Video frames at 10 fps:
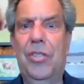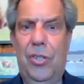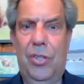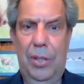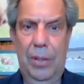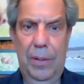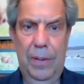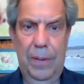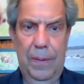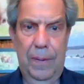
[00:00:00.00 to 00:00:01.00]
this
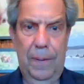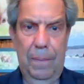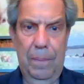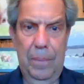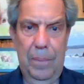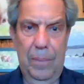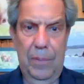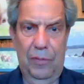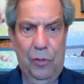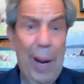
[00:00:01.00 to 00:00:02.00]

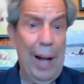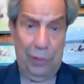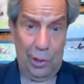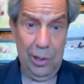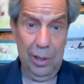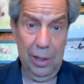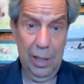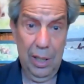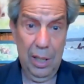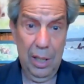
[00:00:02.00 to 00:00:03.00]

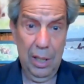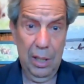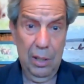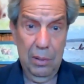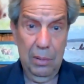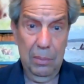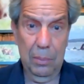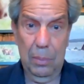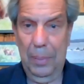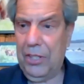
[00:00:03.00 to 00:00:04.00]
forever,
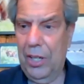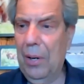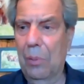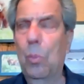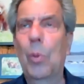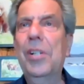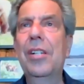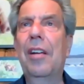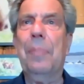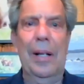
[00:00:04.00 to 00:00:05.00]
which,
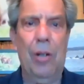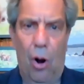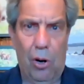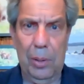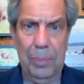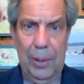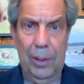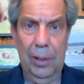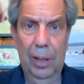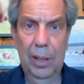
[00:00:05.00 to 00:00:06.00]
wouldn't have been
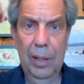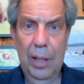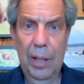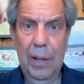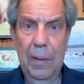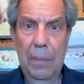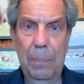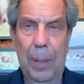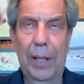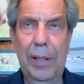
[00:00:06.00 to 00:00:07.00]
horrible.
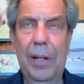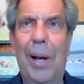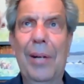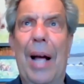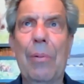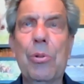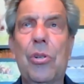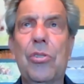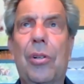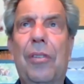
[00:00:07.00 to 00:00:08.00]
But, I
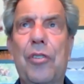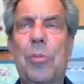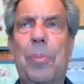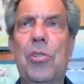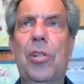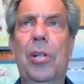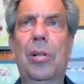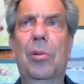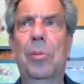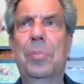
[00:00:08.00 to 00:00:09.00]
was also the first
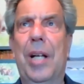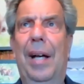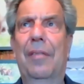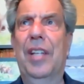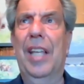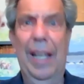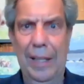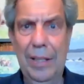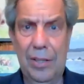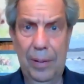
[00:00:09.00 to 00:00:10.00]
person in the group to have
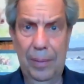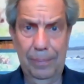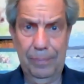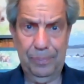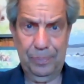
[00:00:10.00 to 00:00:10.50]
kids.